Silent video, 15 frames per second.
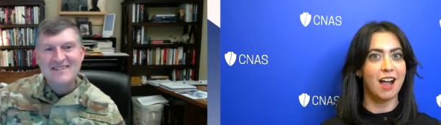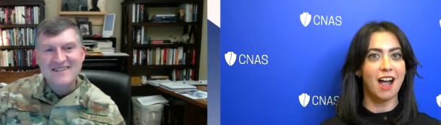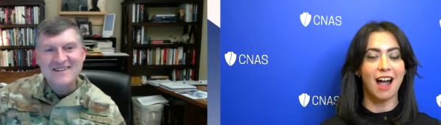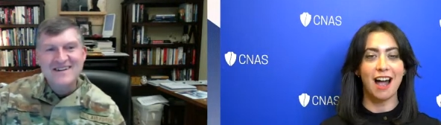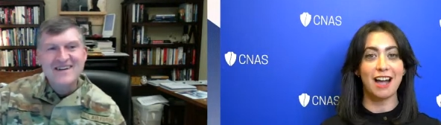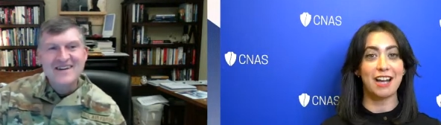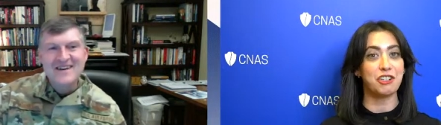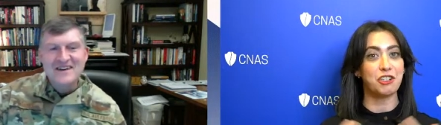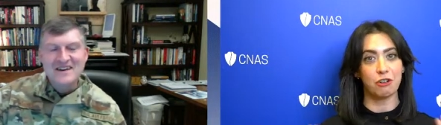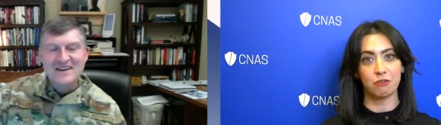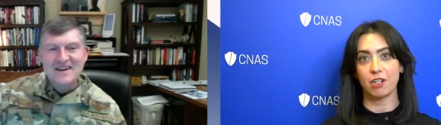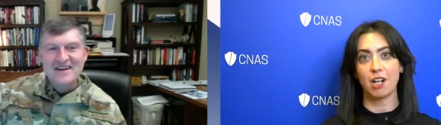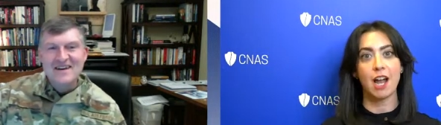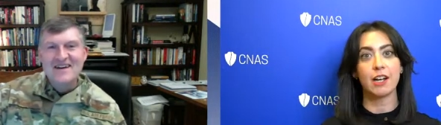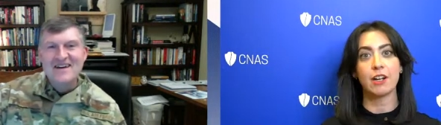Speaker 1: Uh, General
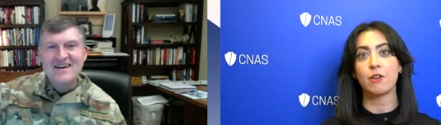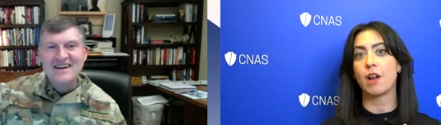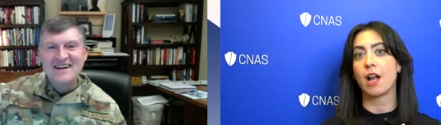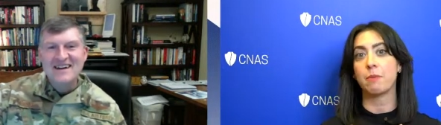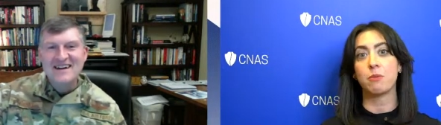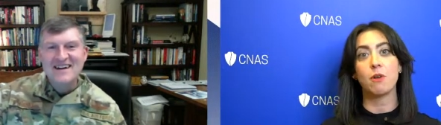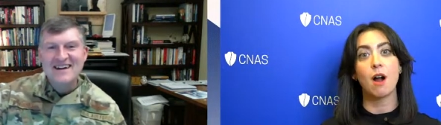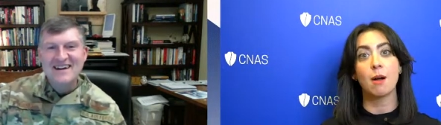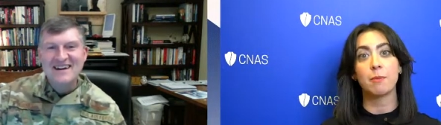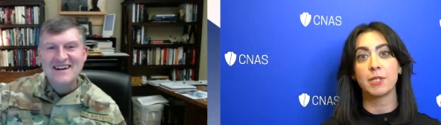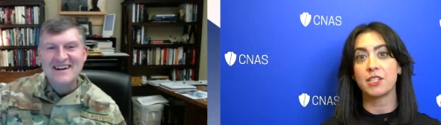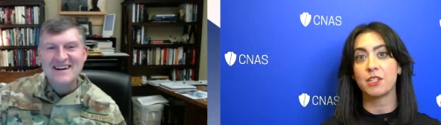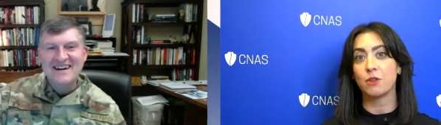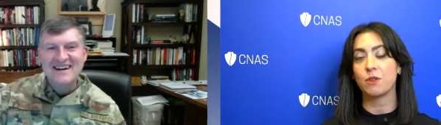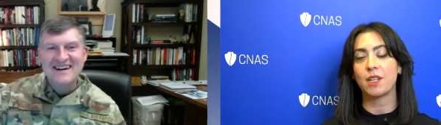Hinote, I
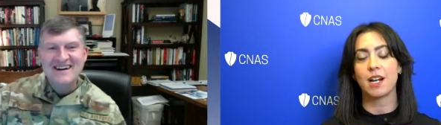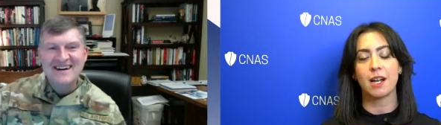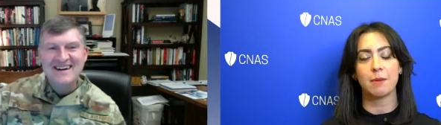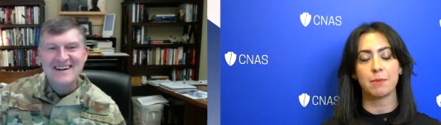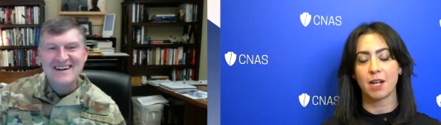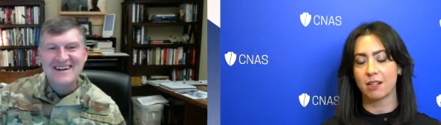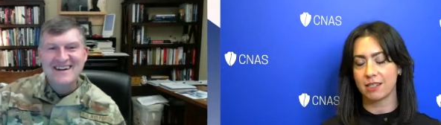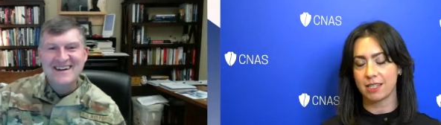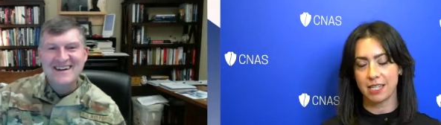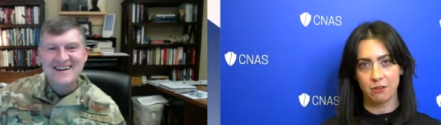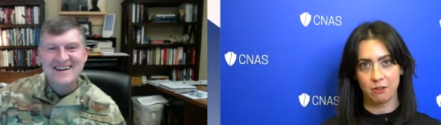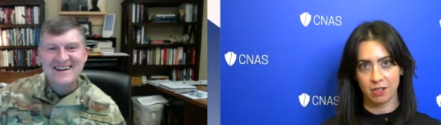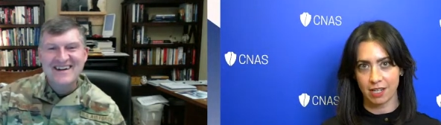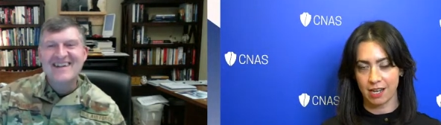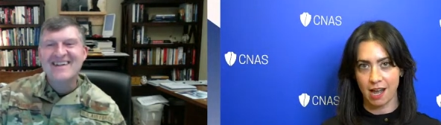promise you that I am not
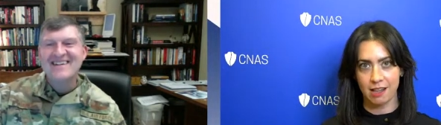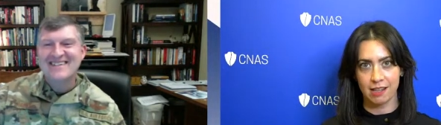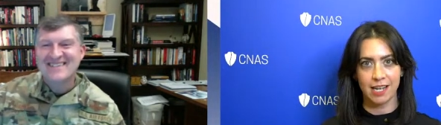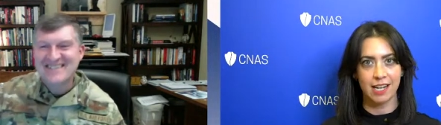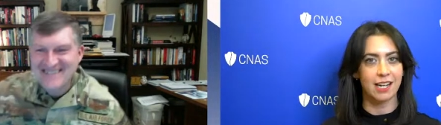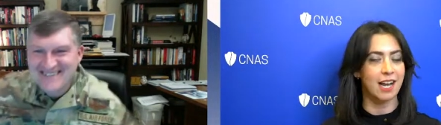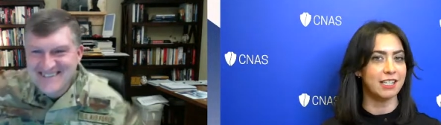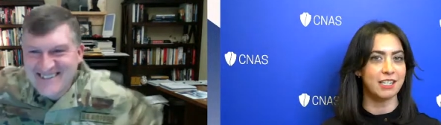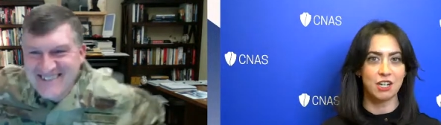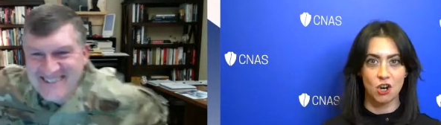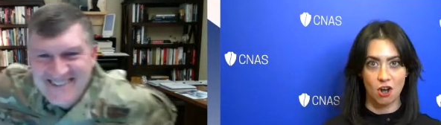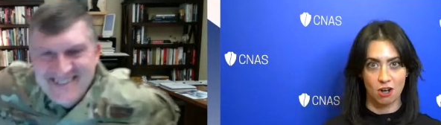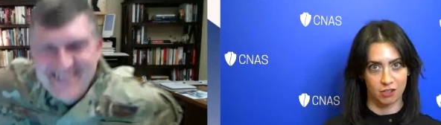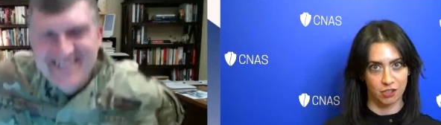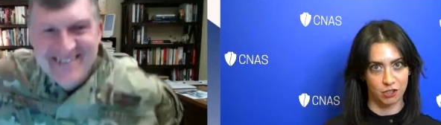secretly Kelly, and I did
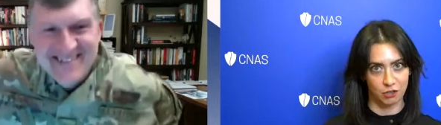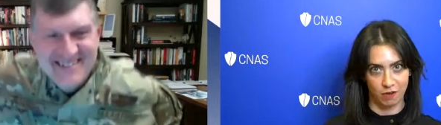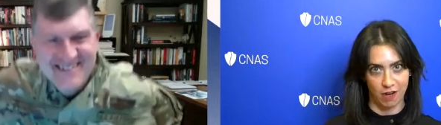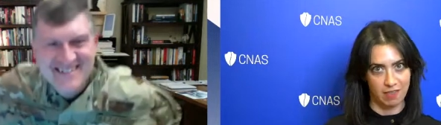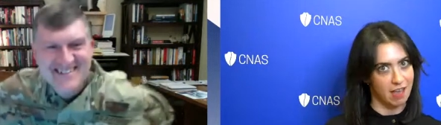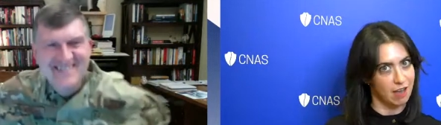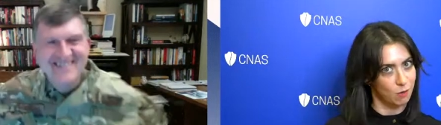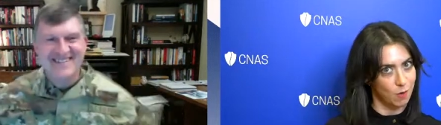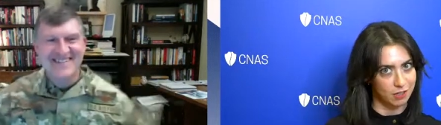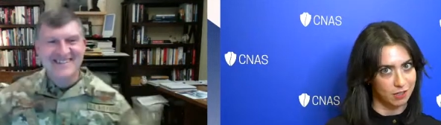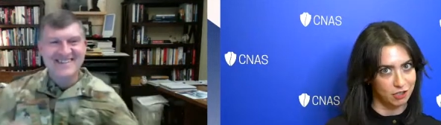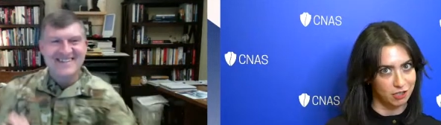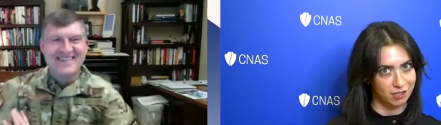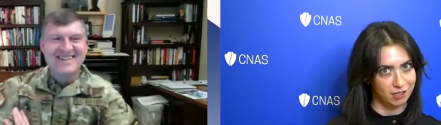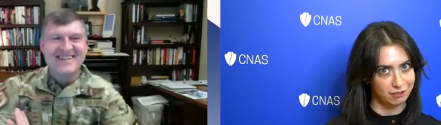not just write that
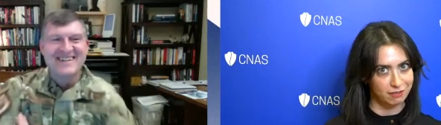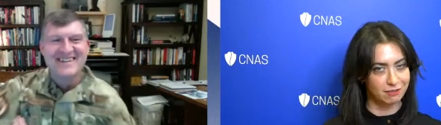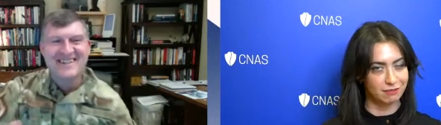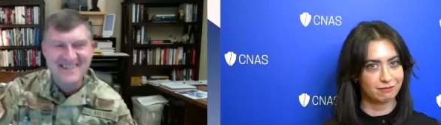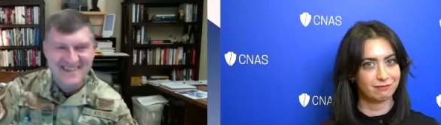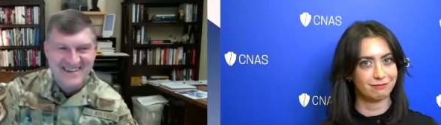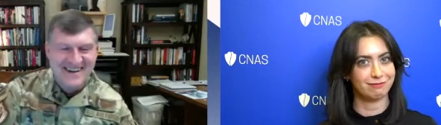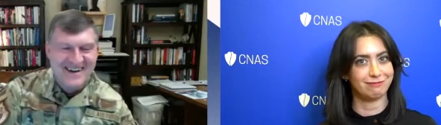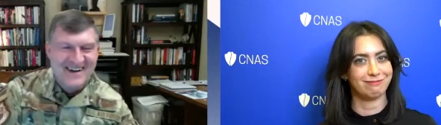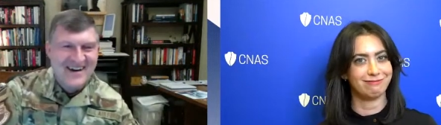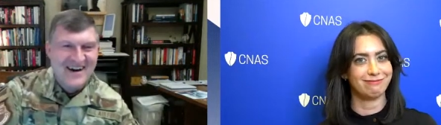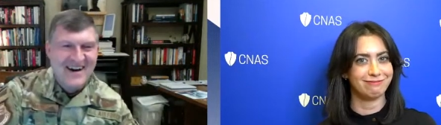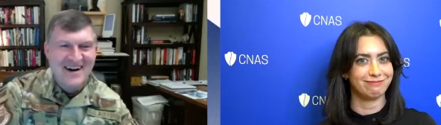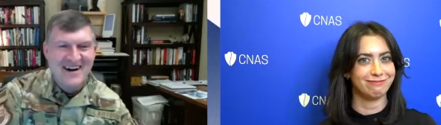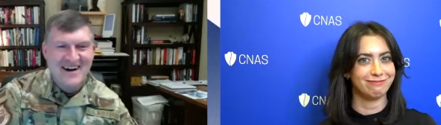question.
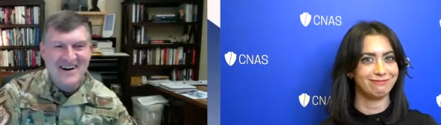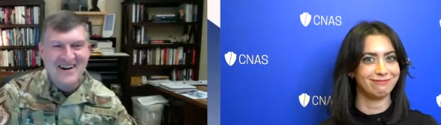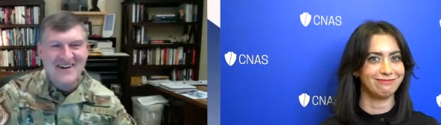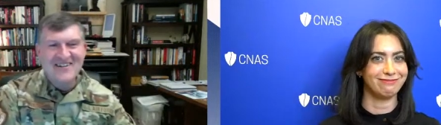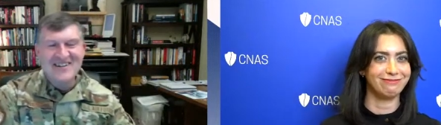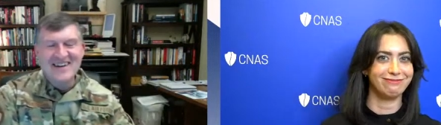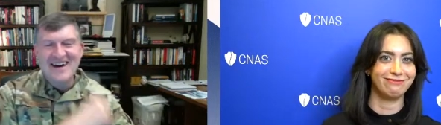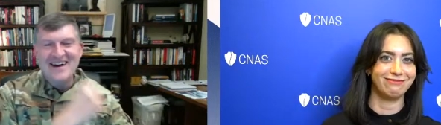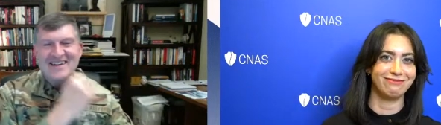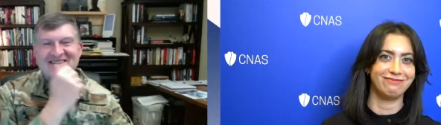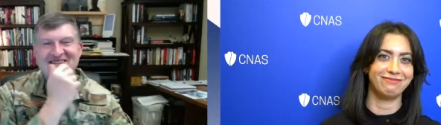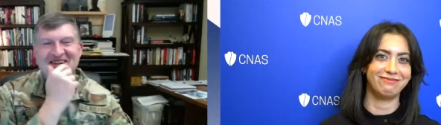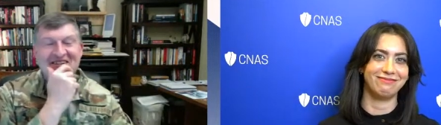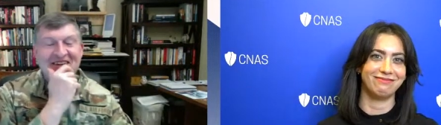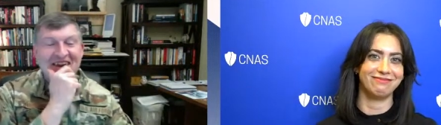
Speaker 2: Oh yeah.
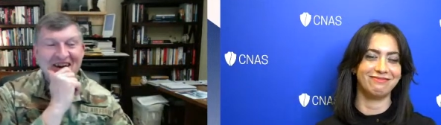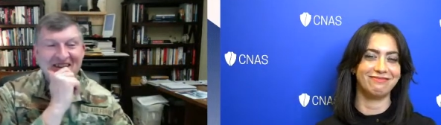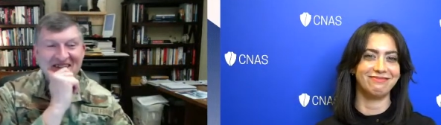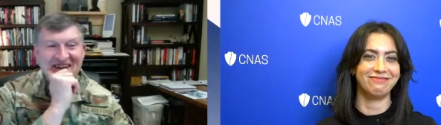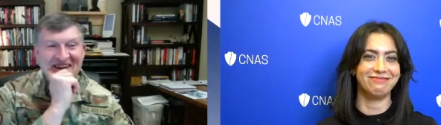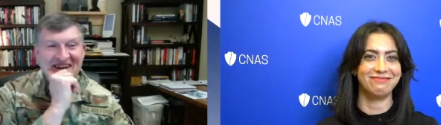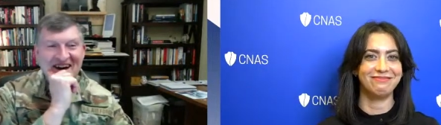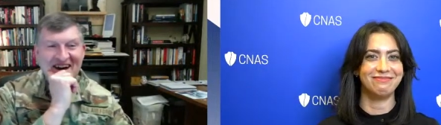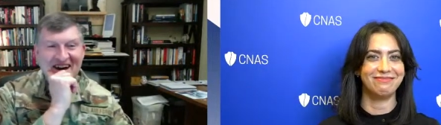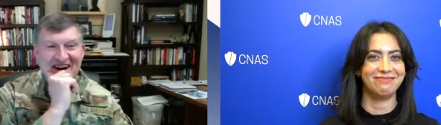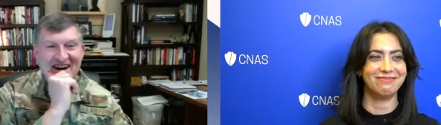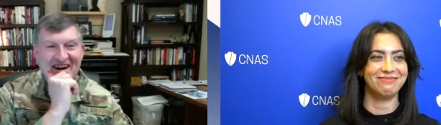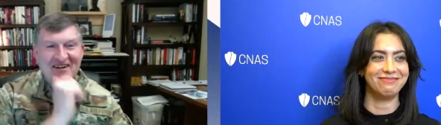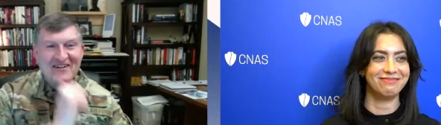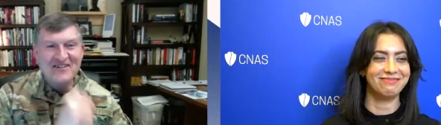So Kelly,
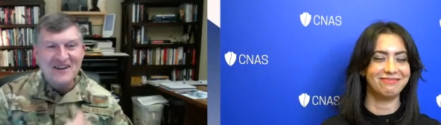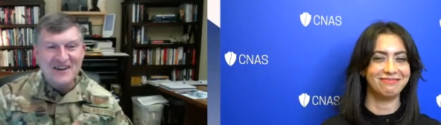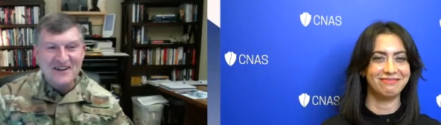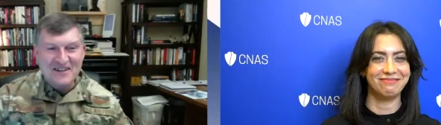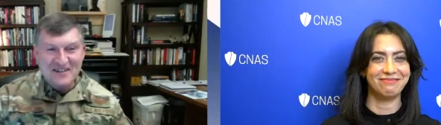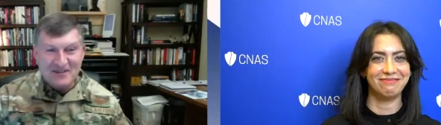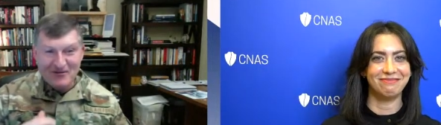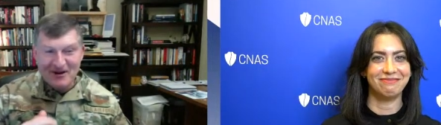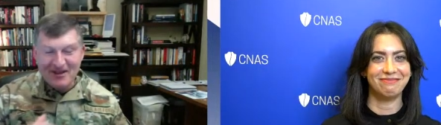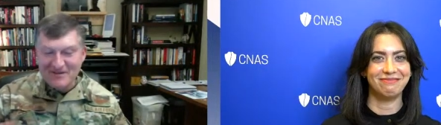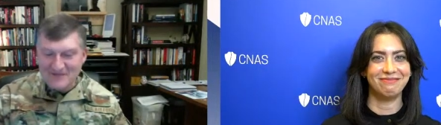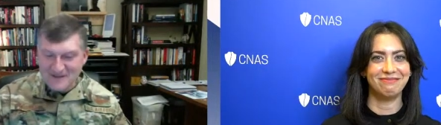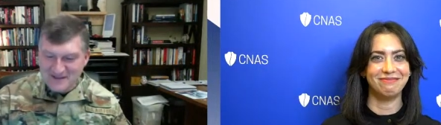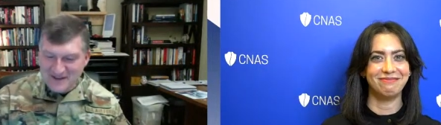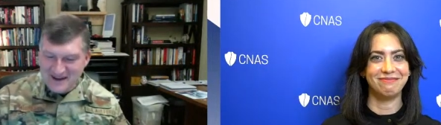uh, one of
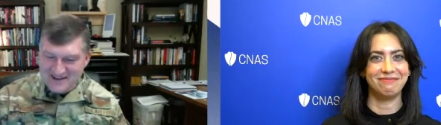the things